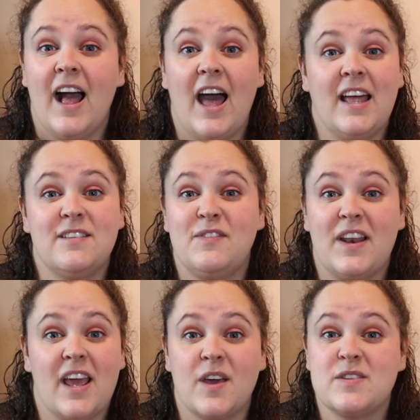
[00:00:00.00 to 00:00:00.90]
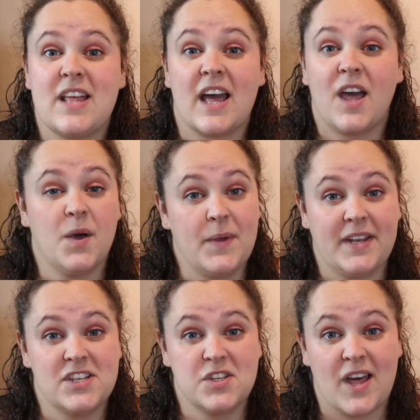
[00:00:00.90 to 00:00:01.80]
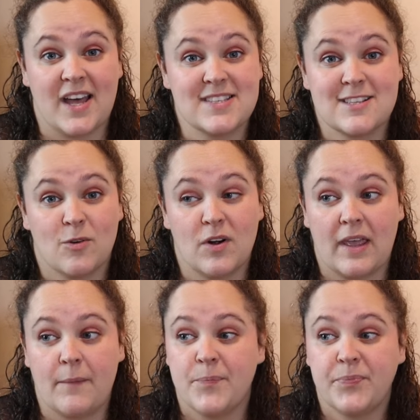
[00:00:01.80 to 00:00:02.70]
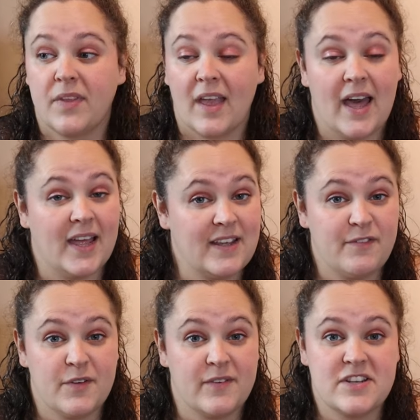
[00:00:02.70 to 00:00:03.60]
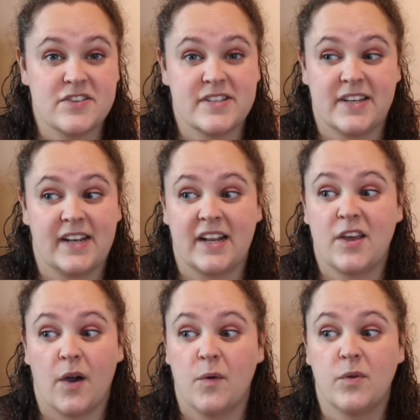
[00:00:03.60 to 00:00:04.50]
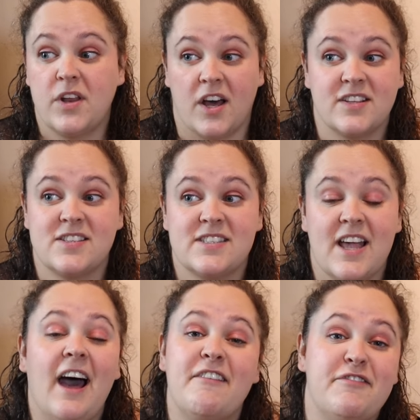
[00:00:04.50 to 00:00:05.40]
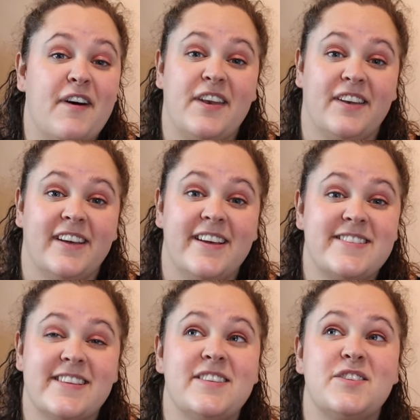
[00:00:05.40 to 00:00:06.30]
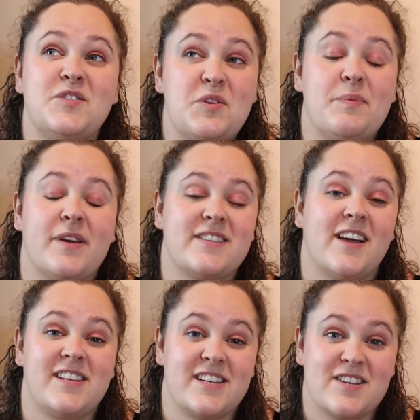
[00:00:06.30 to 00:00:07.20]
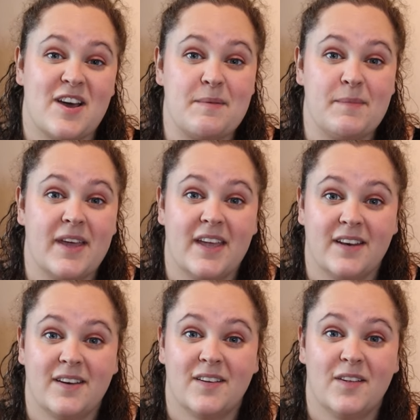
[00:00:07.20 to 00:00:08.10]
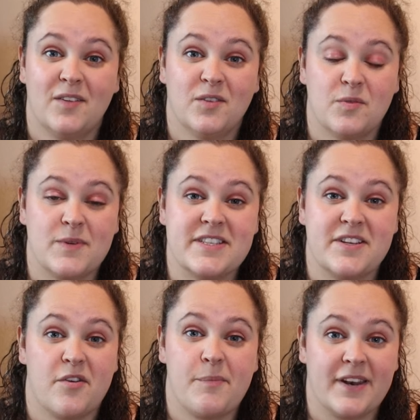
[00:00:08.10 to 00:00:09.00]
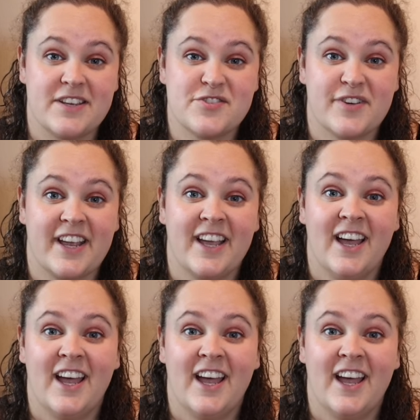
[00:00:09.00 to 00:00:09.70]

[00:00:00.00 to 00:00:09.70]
and videos that go into that story. And if you're interested in it, go nuts, have fun. It's a super exciting time in Northwestern European history.